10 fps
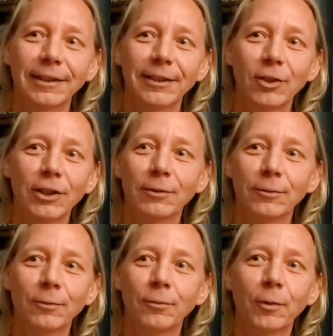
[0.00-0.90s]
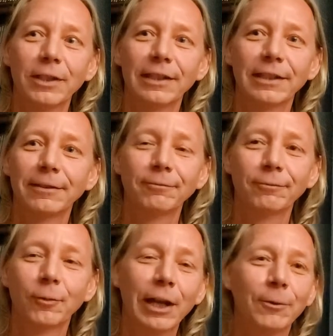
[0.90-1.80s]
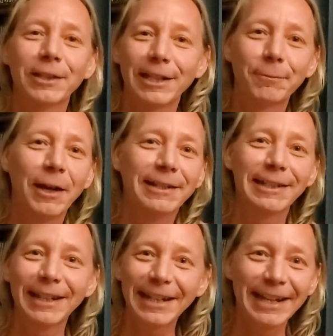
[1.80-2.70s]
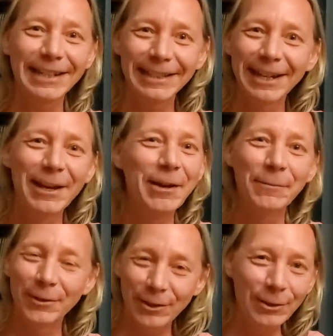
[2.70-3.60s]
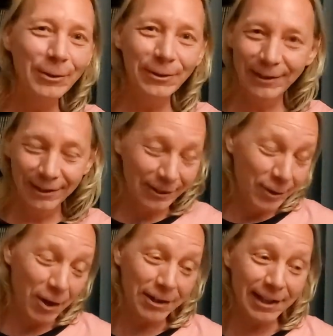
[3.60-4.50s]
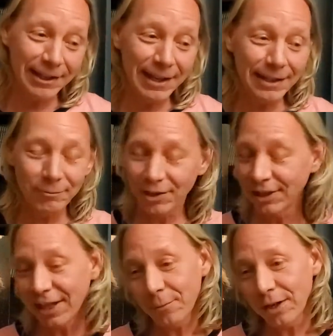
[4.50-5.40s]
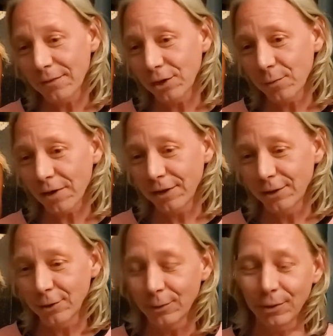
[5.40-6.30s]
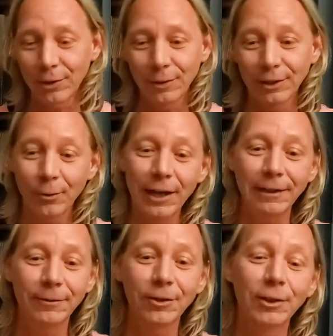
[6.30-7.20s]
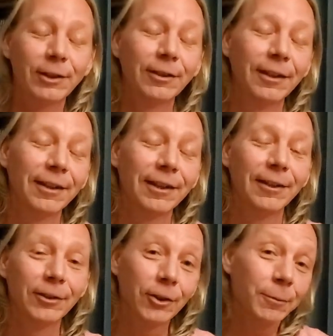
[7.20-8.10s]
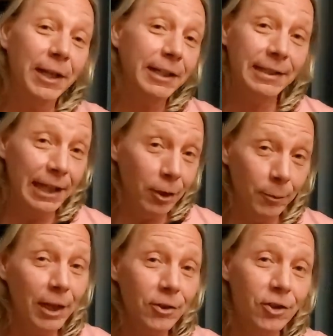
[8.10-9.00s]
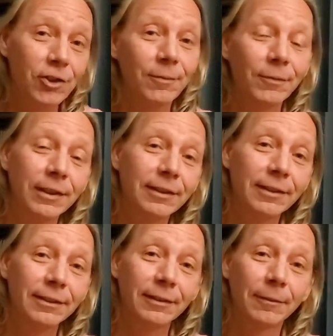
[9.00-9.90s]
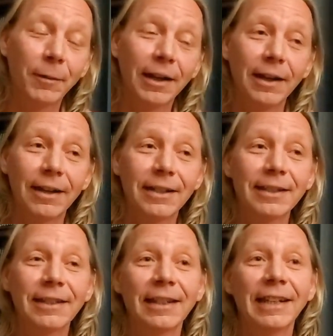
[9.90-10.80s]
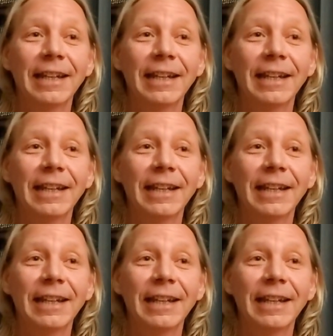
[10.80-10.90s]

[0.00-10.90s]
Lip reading: it just wasn't what I was expecting, I guess. But she talked like that. She said whatever she wanted to do. She was great, and she could make a sailor blush in my eyes.